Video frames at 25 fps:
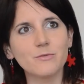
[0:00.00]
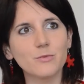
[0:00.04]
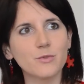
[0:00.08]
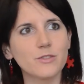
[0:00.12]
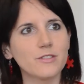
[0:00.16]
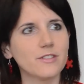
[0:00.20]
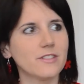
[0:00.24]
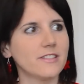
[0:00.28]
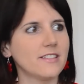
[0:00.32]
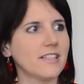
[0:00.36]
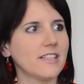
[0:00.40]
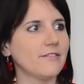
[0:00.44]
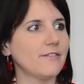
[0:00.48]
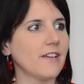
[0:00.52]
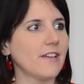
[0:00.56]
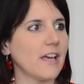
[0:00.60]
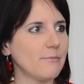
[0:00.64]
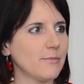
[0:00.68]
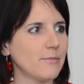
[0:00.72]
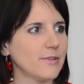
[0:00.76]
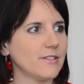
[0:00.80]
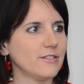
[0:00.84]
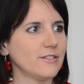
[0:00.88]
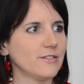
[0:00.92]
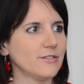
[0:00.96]
would not have
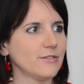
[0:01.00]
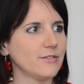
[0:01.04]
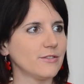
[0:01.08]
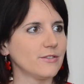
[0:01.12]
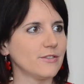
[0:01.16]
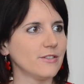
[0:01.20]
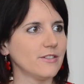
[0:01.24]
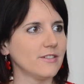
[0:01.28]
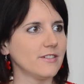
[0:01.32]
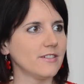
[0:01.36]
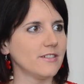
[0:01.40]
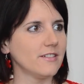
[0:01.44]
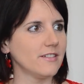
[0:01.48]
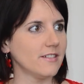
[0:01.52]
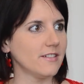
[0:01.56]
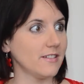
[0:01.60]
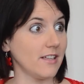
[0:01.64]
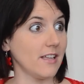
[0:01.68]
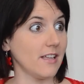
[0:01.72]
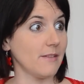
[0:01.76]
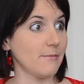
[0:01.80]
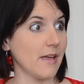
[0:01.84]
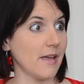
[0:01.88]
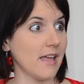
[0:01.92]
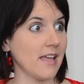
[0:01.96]
happened to
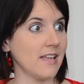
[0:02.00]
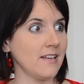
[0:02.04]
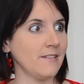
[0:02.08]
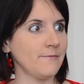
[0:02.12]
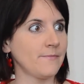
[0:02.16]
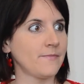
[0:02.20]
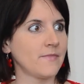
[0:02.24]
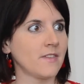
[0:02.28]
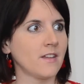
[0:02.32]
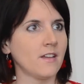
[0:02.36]
a man